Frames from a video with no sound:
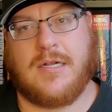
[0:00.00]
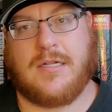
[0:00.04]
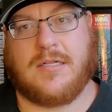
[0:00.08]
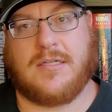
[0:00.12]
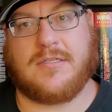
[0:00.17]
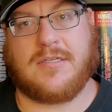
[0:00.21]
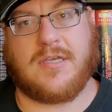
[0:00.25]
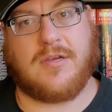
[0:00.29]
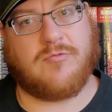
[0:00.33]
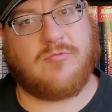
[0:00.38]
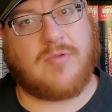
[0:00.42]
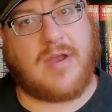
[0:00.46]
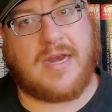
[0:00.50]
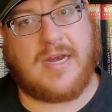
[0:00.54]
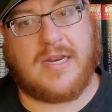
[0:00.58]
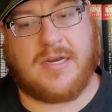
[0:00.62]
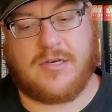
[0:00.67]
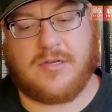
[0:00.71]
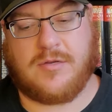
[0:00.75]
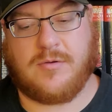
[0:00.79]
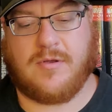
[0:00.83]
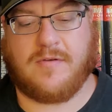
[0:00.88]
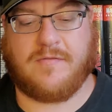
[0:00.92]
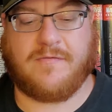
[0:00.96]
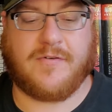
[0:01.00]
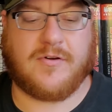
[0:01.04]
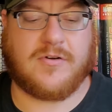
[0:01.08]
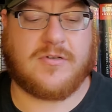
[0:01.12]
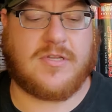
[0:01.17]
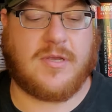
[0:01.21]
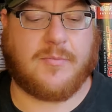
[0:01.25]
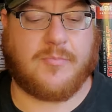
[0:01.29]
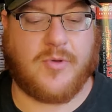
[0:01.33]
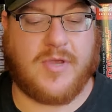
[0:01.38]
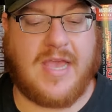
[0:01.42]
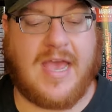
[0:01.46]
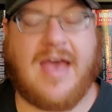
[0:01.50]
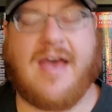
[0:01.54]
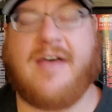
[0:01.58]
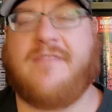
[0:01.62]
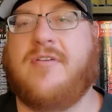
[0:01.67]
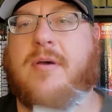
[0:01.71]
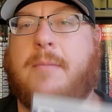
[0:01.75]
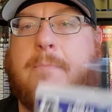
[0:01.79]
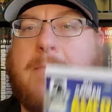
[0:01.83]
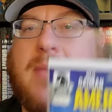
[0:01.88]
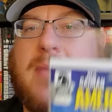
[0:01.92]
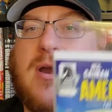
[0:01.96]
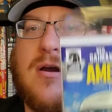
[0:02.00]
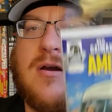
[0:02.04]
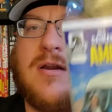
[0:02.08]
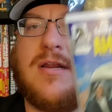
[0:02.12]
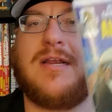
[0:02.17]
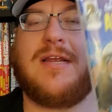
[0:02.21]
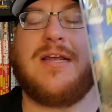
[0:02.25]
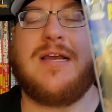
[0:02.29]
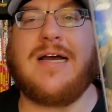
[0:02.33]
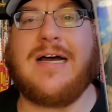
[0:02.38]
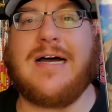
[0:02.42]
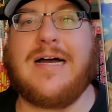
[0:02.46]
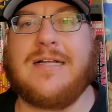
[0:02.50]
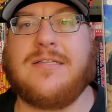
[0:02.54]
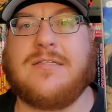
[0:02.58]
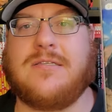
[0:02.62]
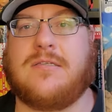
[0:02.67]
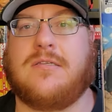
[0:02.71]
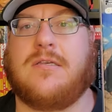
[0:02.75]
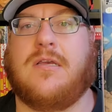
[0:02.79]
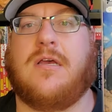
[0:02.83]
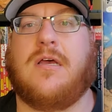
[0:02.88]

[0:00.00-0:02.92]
Let's get right into it. First up we have American Gods,